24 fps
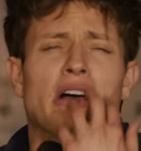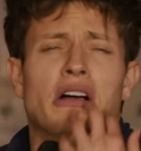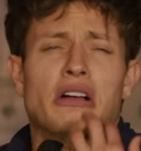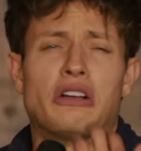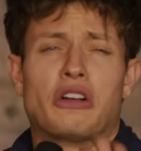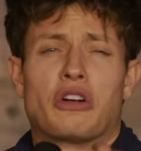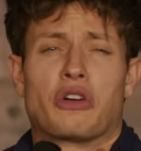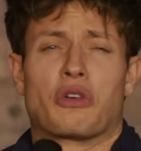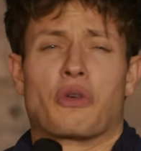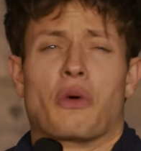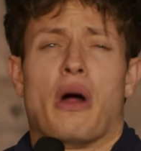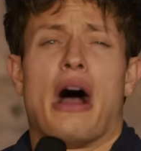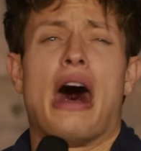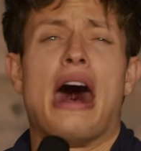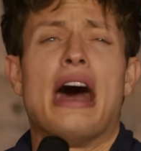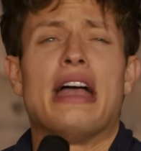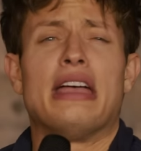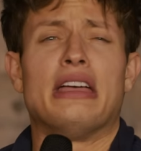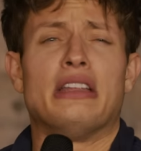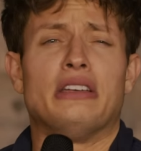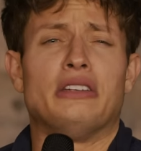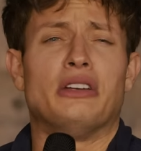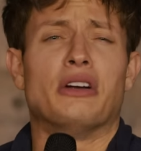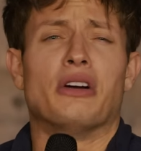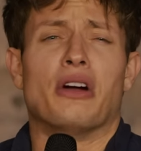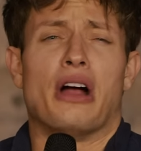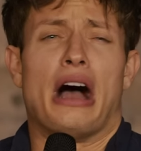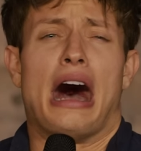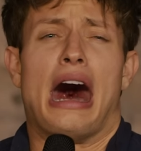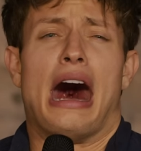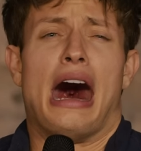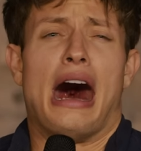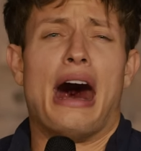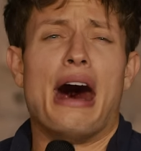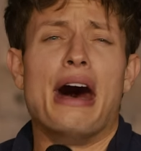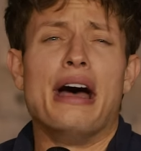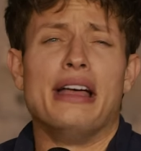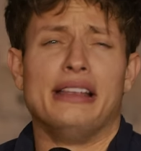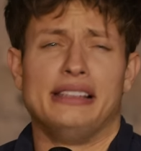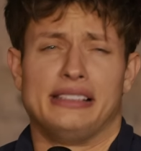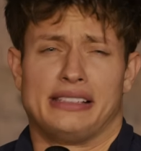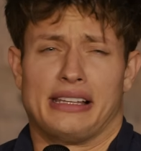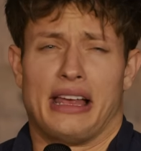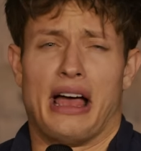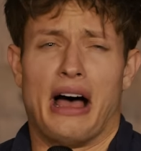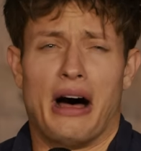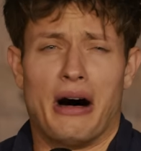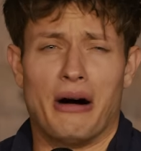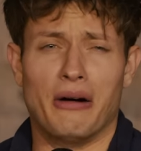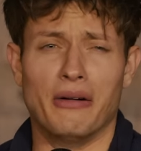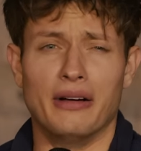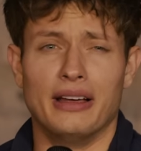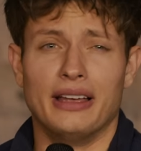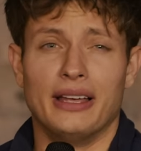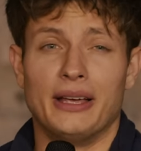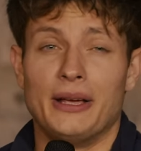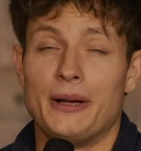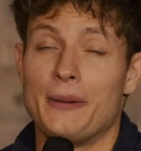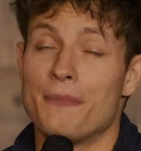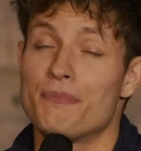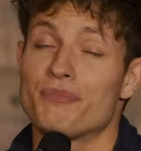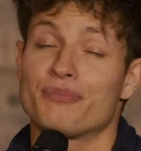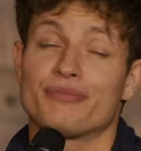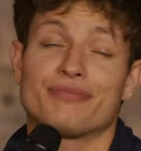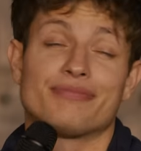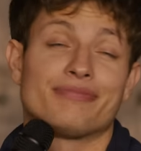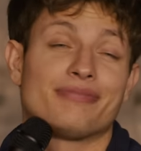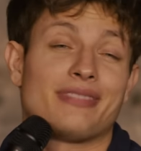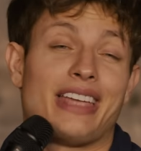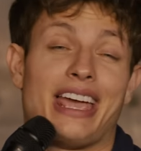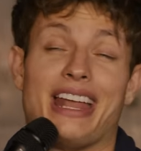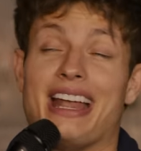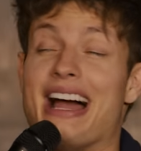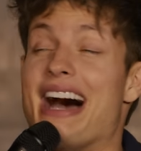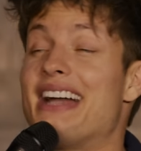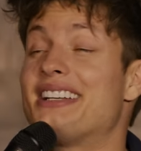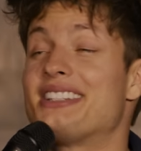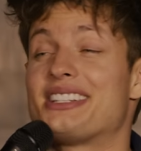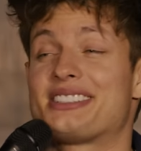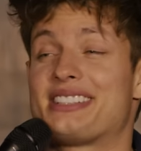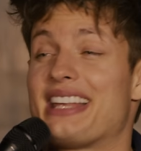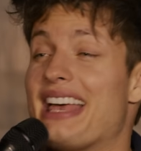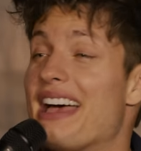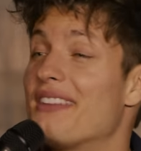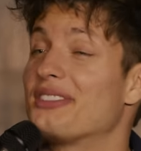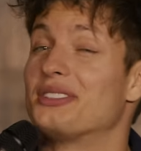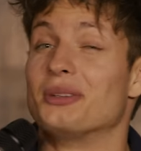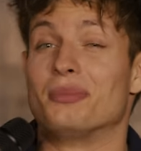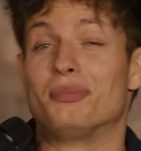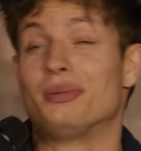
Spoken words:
crying your eyes out. And I just have to